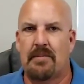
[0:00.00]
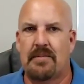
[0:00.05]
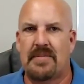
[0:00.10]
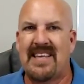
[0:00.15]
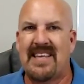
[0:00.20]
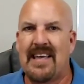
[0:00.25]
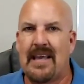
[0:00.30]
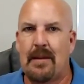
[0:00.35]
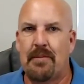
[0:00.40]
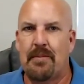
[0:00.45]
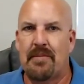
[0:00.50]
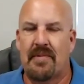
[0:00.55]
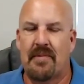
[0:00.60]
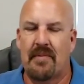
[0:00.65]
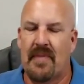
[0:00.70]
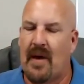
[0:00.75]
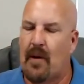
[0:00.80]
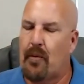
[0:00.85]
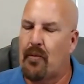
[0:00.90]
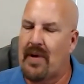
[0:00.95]
team
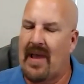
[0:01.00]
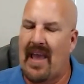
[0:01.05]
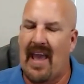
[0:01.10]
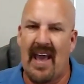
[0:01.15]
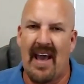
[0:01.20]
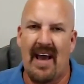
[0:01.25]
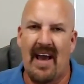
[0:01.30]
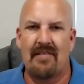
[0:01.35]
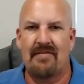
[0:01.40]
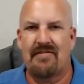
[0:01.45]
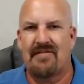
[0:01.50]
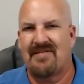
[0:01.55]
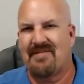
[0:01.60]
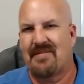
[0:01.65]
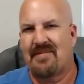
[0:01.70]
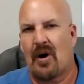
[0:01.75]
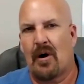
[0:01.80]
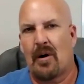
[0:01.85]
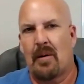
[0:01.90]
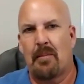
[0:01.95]
that we have,
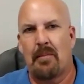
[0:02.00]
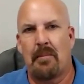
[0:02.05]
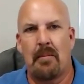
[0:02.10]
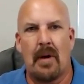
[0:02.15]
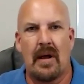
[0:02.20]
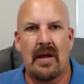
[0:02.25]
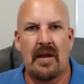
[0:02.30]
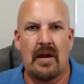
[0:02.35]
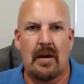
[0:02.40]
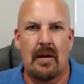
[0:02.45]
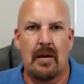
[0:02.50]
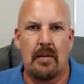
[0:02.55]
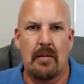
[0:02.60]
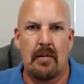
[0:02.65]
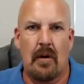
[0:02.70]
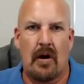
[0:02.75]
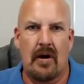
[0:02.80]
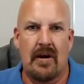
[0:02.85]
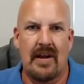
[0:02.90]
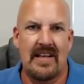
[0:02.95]

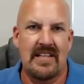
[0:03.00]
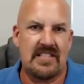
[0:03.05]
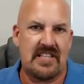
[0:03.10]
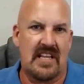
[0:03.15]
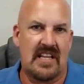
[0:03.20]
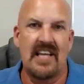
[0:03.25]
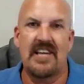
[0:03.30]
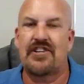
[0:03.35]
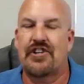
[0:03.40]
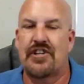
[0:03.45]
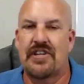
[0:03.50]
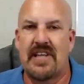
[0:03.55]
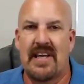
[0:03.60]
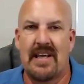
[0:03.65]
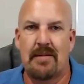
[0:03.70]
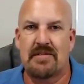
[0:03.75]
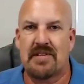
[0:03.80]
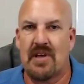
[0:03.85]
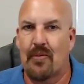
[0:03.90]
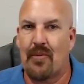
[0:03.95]
our installation
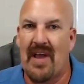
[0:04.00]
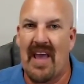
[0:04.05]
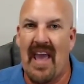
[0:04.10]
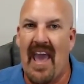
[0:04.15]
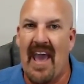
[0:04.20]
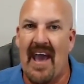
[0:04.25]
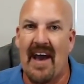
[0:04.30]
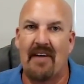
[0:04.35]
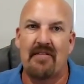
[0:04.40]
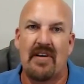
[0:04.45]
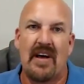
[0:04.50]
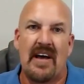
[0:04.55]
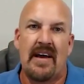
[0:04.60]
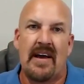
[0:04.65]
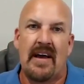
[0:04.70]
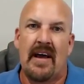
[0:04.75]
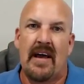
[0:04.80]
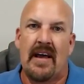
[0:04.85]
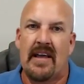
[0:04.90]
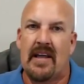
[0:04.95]
teams that we have.
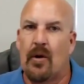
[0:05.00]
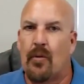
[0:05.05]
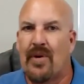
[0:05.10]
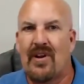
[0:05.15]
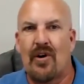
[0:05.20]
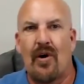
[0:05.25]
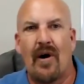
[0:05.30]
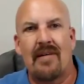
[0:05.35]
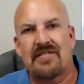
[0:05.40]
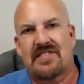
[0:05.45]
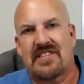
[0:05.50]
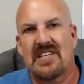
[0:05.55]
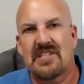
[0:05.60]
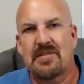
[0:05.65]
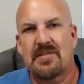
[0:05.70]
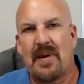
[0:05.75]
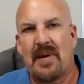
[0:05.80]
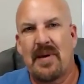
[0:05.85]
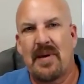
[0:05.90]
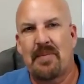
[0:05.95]
We don't have
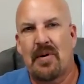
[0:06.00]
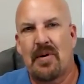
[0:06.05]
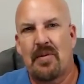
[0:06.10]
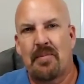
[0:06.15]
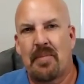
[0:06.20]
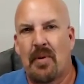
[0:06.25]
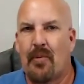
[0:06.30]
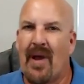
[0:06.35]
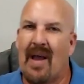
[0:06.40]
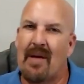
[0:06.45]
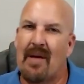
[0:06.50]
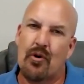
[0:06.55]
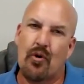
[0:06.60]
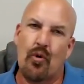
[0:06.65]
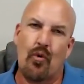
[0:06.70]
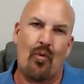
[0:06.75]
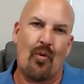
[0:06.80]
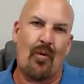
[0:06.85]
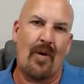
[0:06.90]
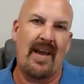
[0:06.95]
salespeople, but we have
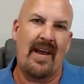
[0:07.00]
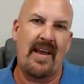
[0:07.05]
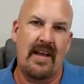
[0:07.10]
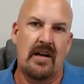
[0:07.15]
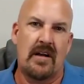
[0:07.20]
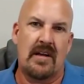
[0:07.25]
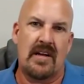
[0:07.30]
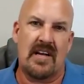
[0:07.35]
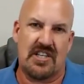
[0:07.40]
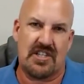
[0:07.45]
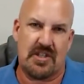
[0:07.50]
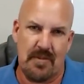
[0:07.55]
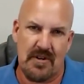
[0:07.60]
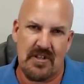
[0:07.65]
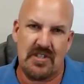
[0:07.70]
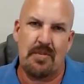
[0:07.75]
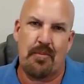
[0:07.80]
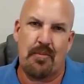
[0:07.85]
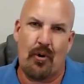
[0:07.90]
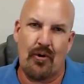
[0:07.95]
great customer
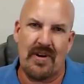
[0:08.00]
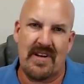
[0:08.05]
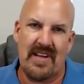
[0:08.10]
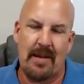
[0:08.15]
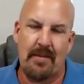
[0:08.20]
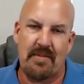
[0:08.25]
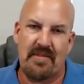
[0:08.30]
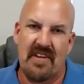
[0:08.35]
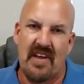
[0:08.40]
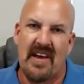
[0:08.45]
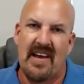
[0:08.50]
support teams.